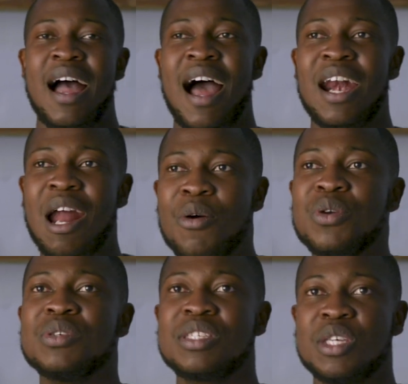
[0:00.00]
Allow
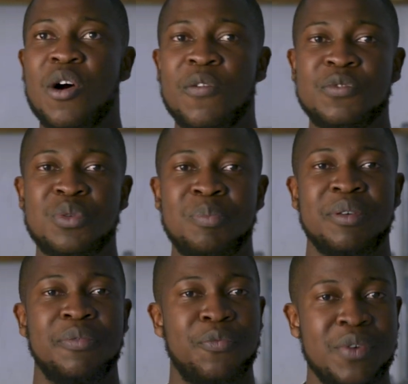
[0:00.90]
yourself to be
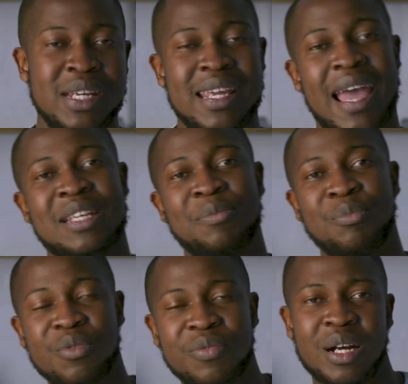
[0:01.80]
free and
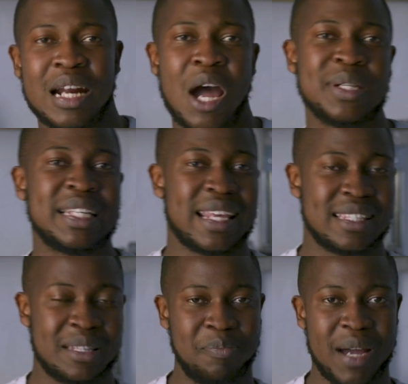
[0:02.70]
move around as
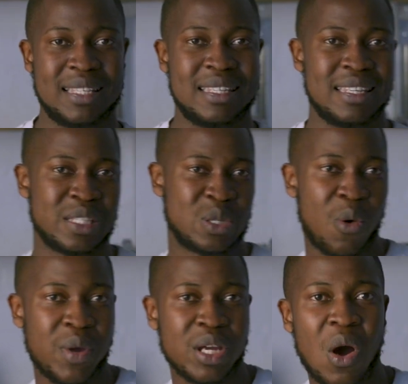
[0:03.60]
the party is
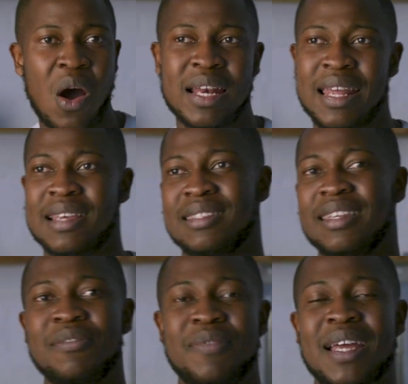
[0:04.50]
going on, as
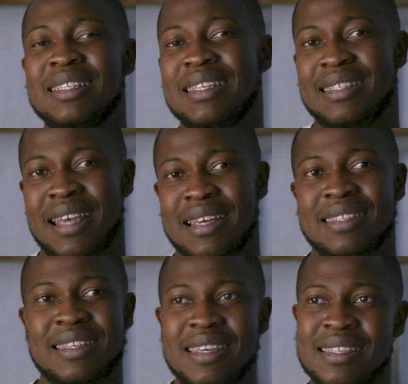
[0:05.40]
the event is as
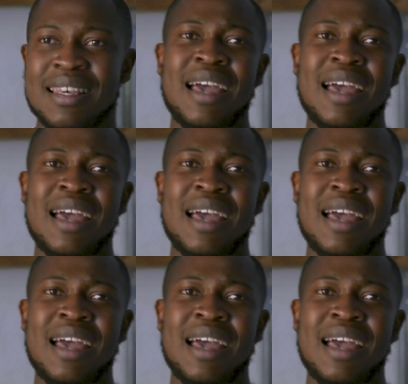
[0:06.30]
is.